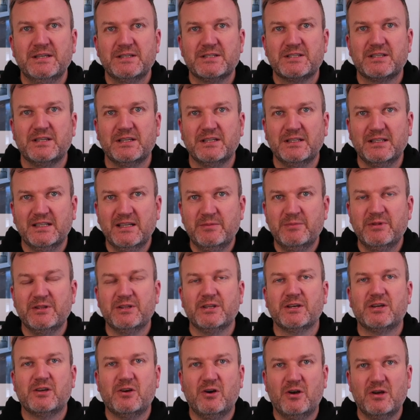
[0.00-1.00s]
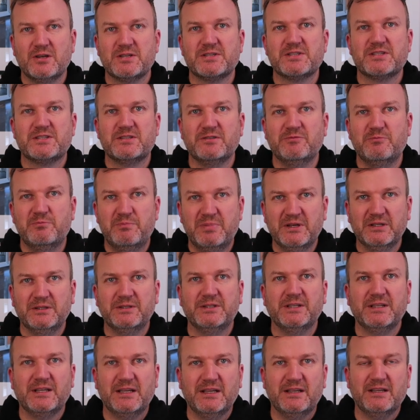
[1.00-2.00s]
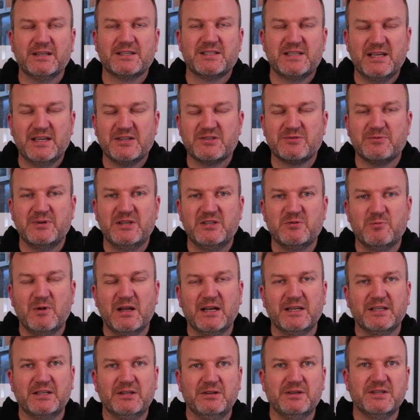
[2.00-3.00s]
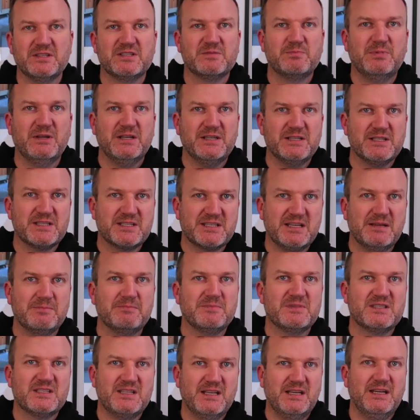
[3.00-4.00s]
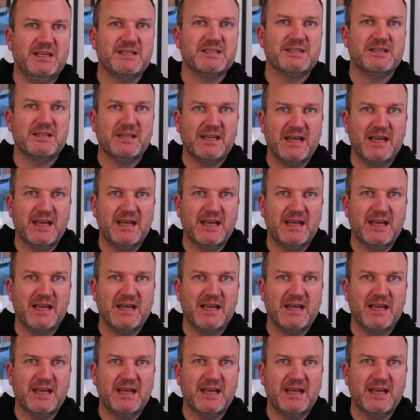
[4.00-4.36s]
to limit the costs of building accessory dwelling units, but in some cities and